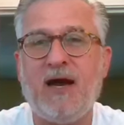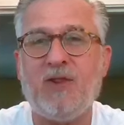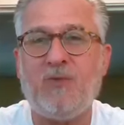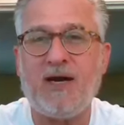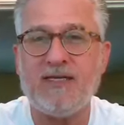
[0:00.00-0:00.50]

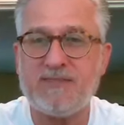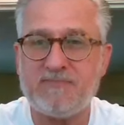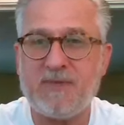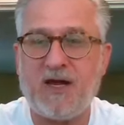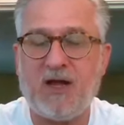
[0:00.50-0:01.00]
Otherwise,
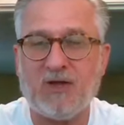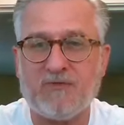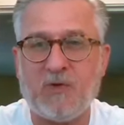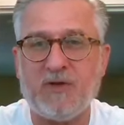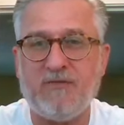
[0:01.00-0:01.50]
I'll
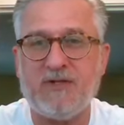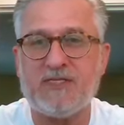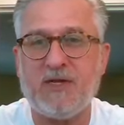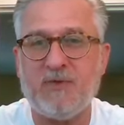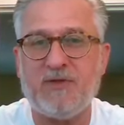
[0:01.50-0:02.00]
look forward to
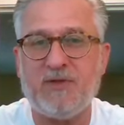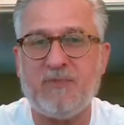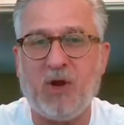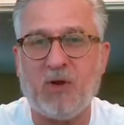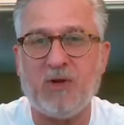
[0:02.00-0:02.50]
visiting with you
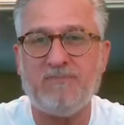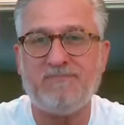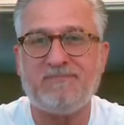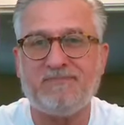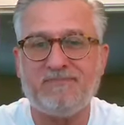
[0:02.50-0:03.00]
tomorrow.
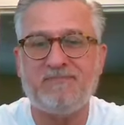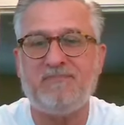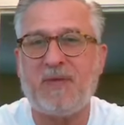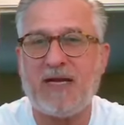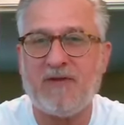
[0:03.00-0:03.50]

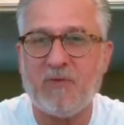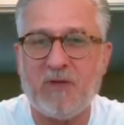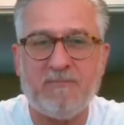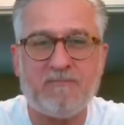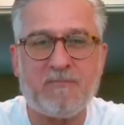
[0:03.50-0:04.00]
Bye,
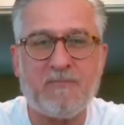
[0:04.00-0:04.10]
everyone.